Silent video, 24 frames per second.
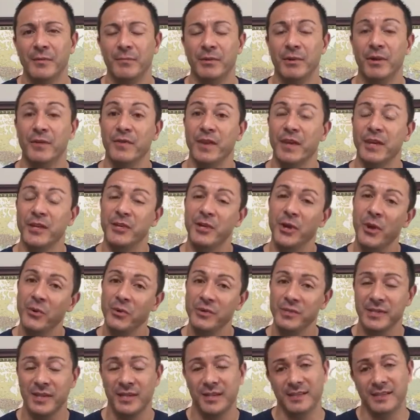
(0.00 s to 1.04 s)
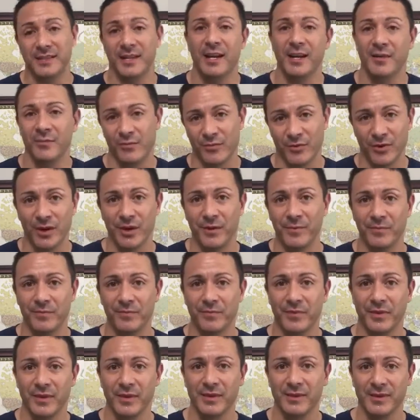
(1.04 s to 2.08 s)
But if they don't set a time frame,
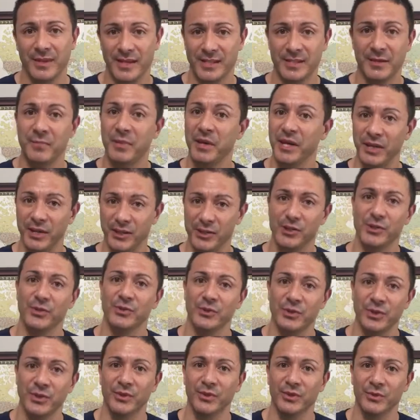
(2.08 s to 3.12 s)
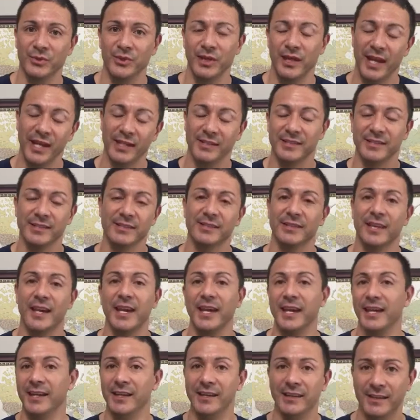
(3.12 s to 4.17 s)
that's a big issue too. You can't just
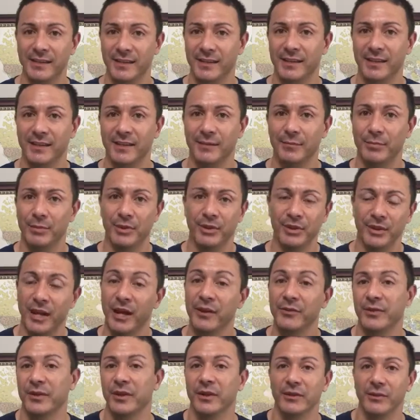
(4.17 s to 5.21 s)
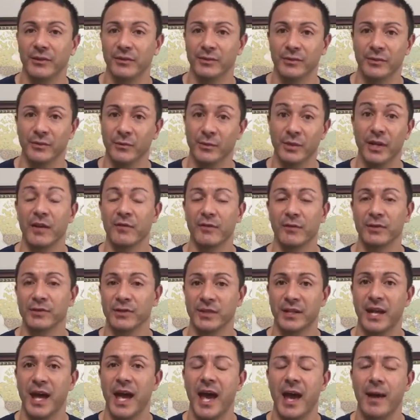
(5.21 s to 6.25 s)
say, put it out there whenever it's
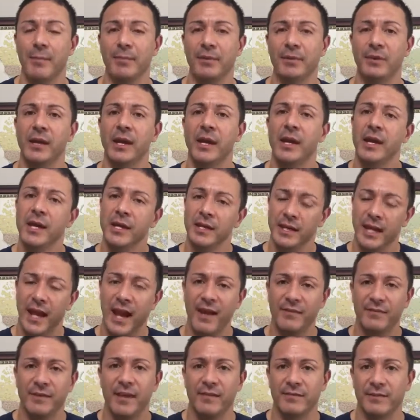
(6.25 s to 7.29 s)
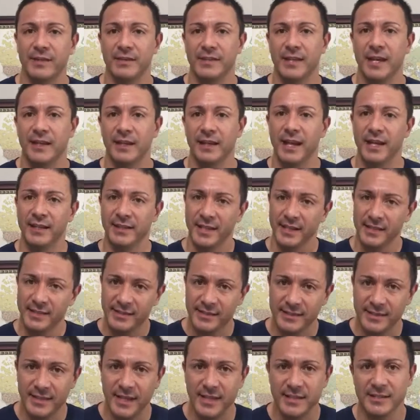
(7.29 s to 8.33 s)
going to happen. You have to have the deadline that
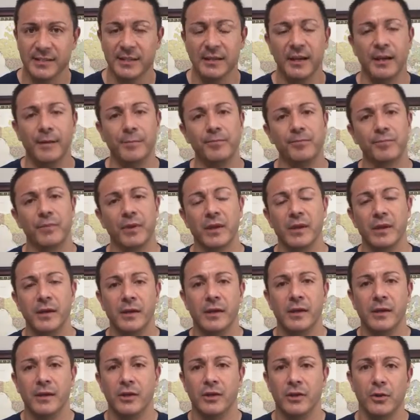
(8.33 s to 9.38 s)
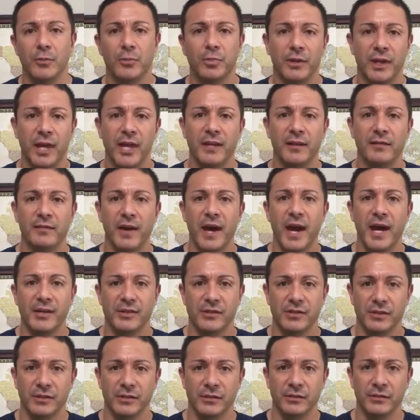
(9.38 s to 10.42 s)
sets up your plan of
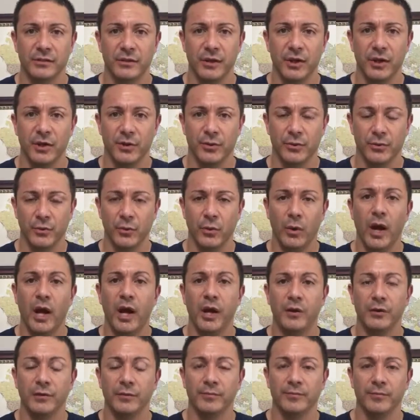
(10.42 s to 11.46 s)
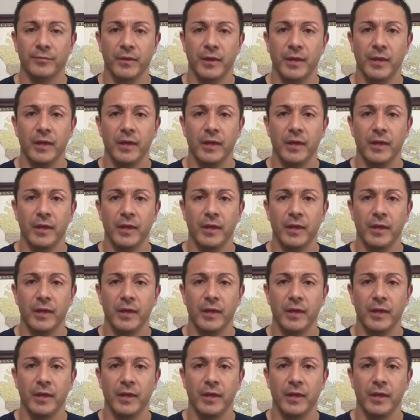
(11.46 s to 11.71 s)
action throughout.